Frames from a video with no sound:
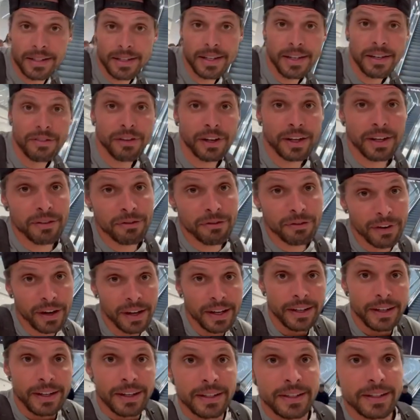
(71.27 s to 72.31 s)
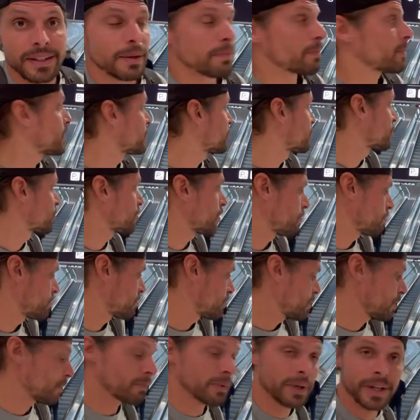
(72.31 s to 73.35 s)
see if I can find a SIM card shop
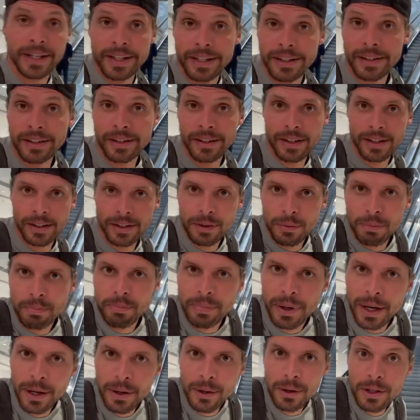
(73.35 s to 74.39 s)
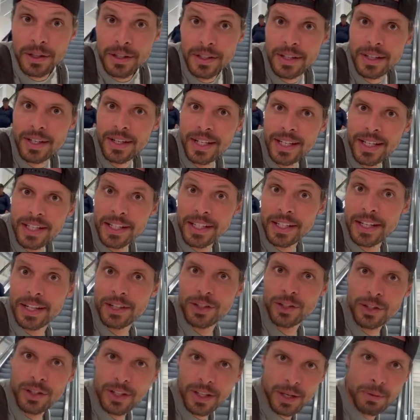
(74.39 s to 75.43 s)
somewhere here at Paris
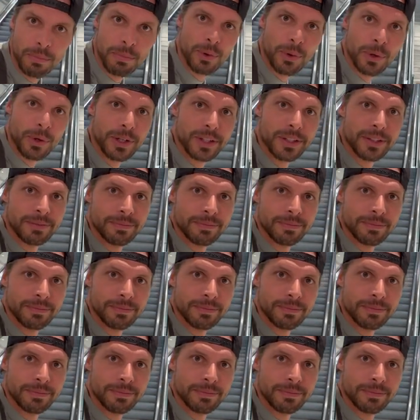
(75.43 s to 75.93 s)
International Airport.